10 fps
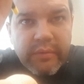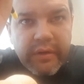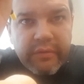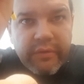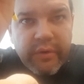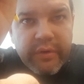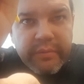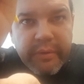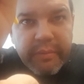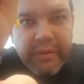want to focus.
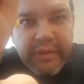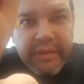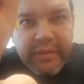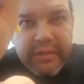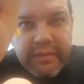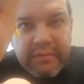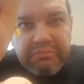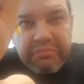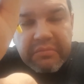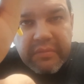Maybe it's because
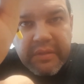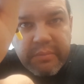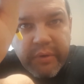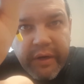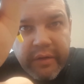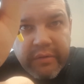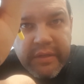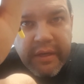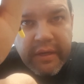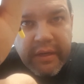it's bright
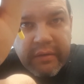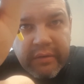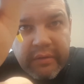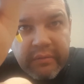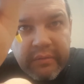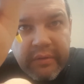outside. I don't know.